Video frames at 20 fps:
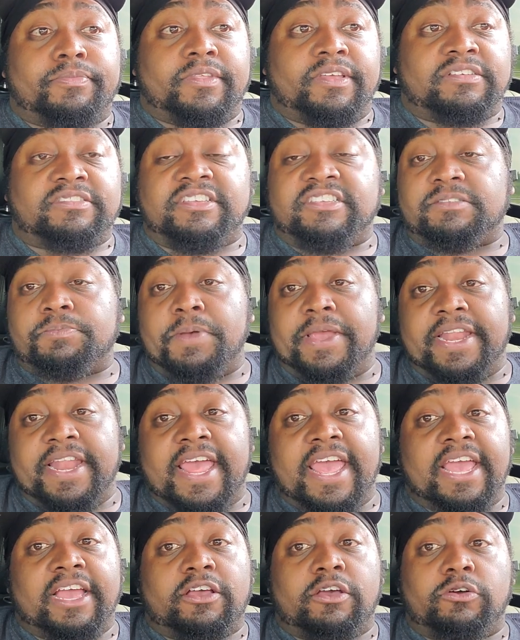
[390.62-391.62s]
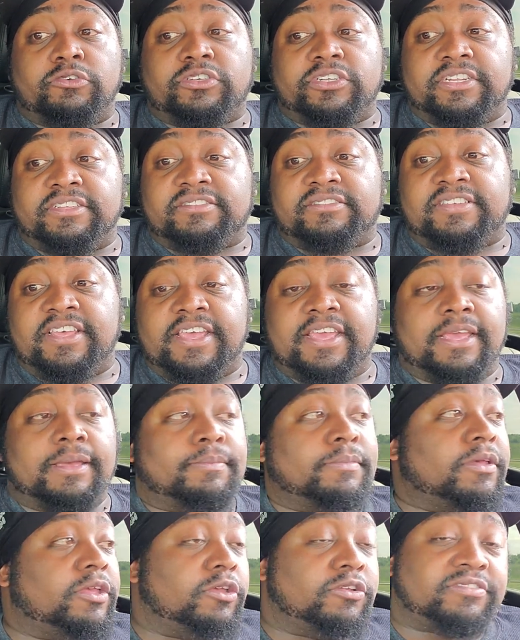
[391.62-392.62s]
since being the head coach of this team,
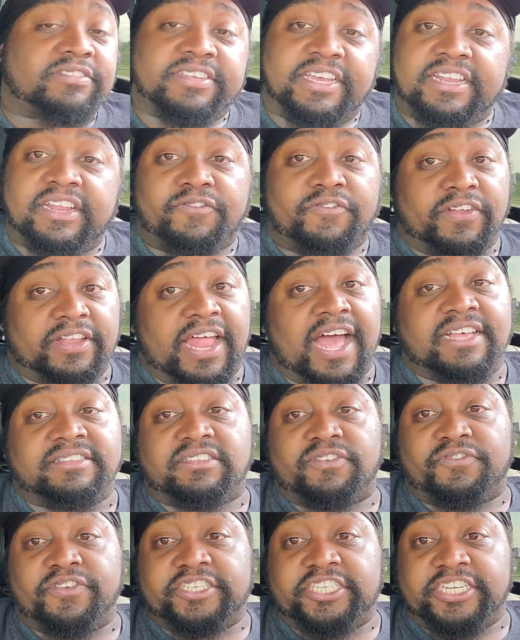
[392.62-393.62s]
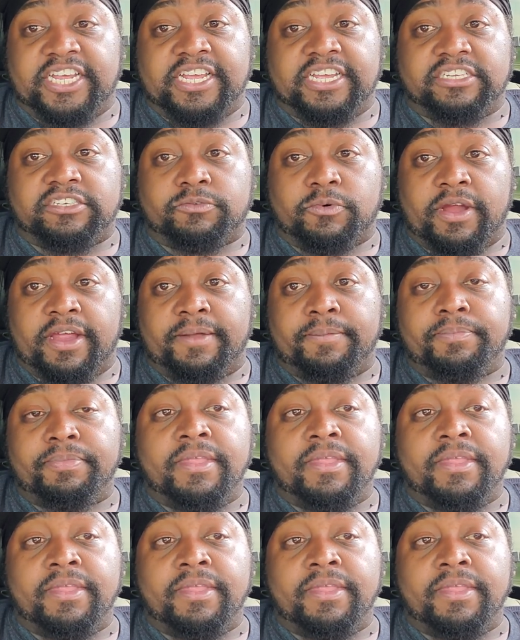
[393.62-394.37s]
you've seen the philosophy change, right?